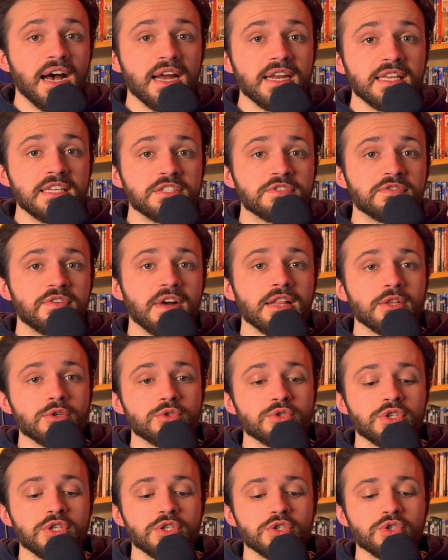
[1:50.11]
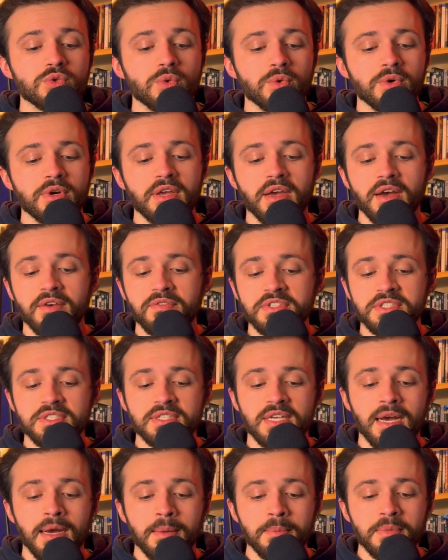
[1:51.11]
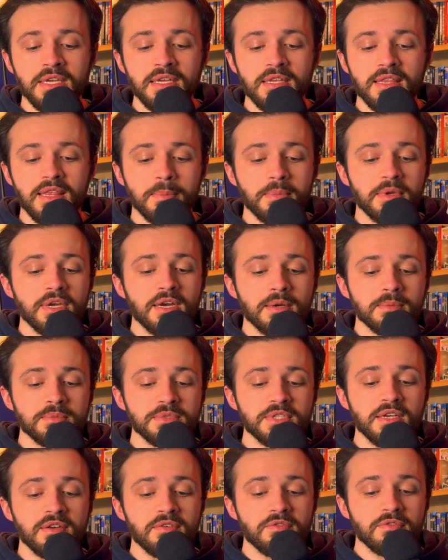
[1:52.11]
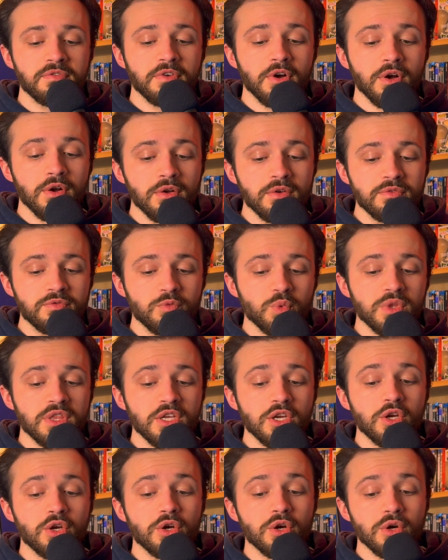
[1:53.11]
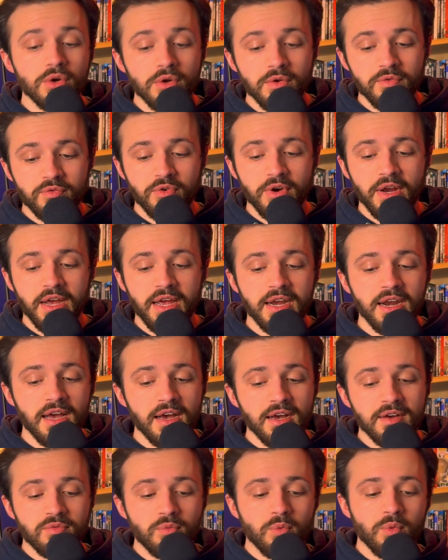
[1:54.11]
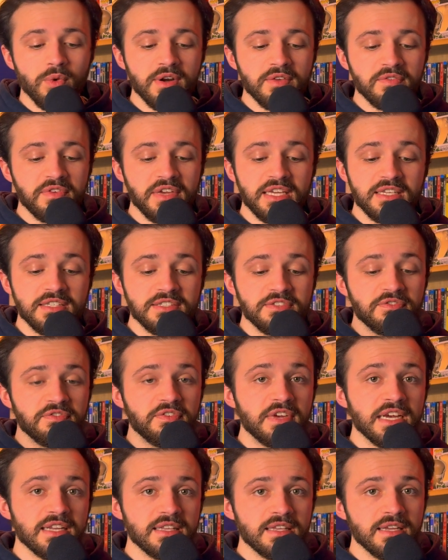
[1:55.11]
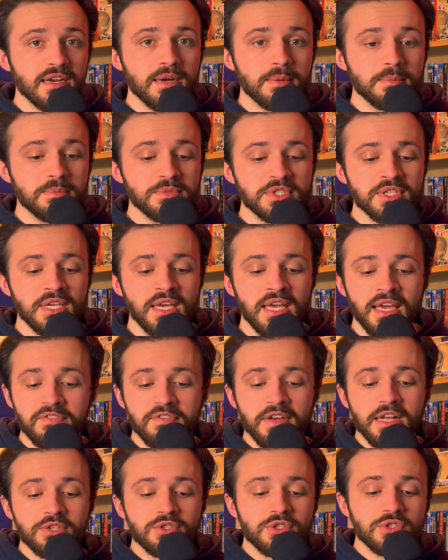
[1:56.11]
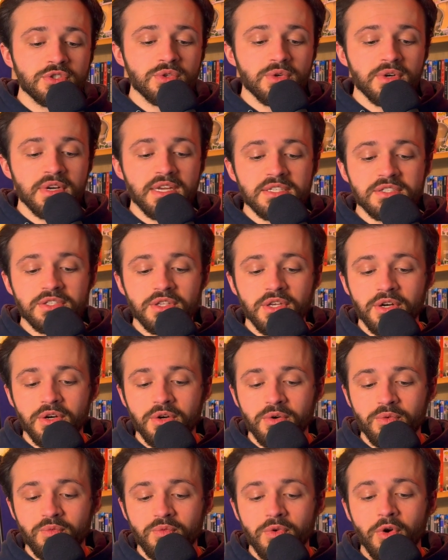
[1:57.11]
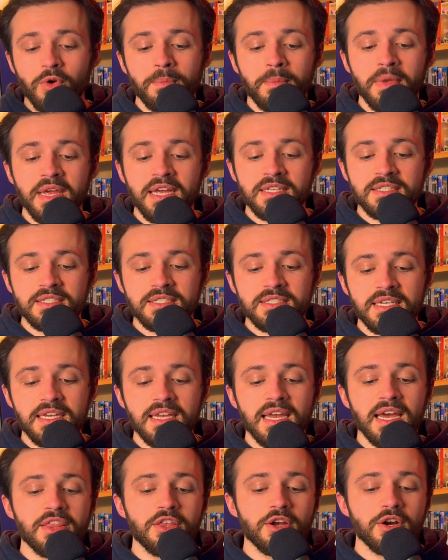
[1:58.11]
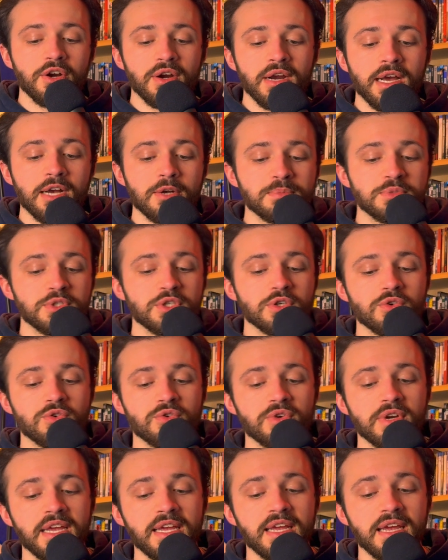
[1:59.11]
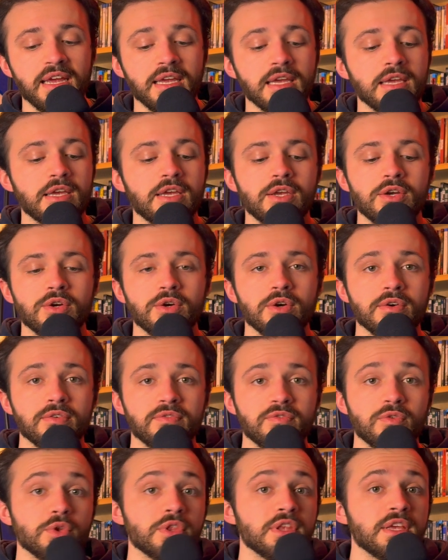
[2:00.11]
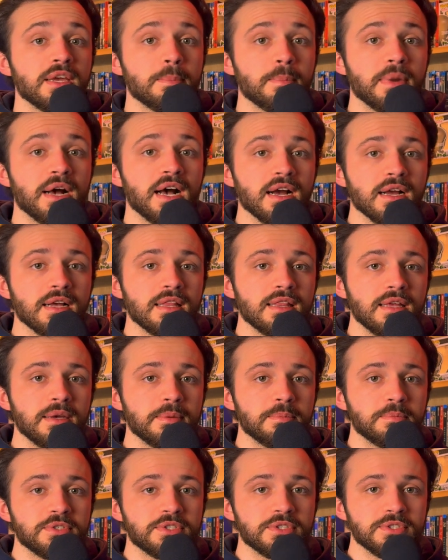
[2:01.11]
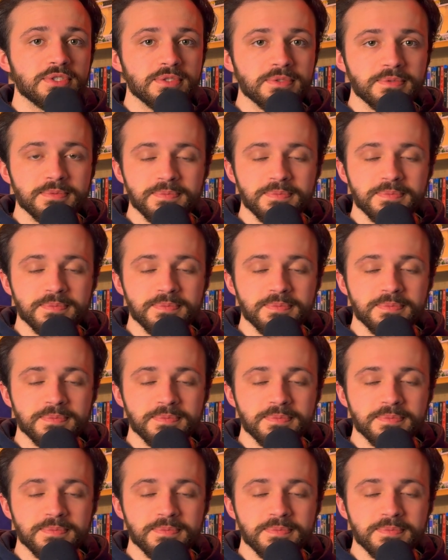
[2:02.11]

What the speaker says: Bodies follows the story of a zombie that becomes involved with the girlfriend of one of his victims. It follows the story as their romance together helps to create a cure for the apocalypse.